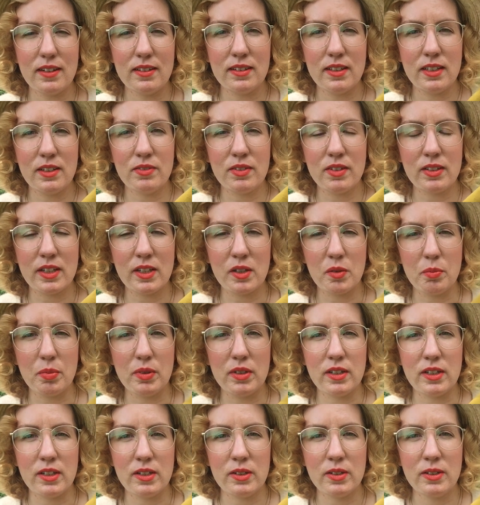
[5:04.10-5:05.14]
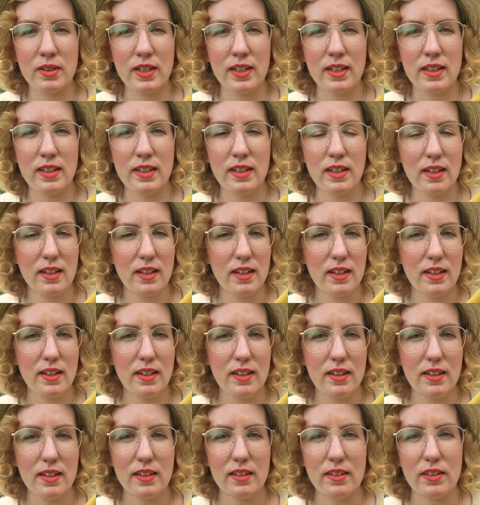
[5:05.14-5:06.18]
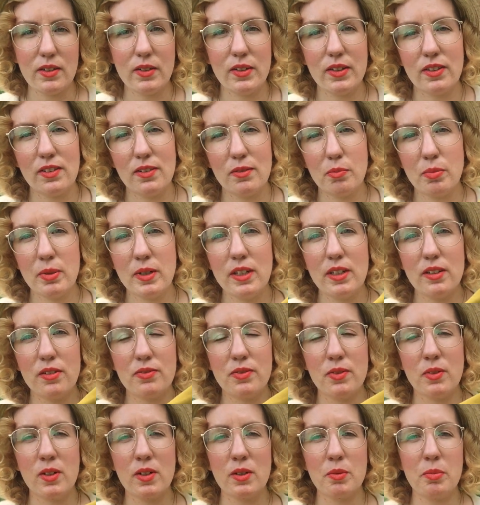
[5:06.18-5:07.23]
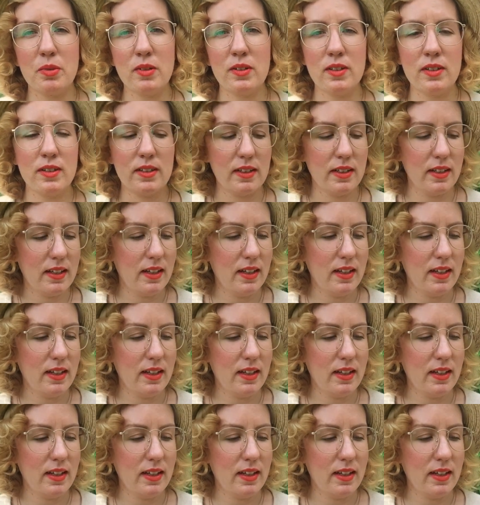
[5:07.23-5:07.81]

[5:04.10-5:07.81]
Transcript: I'll leave a link below. So it's pretty affordable.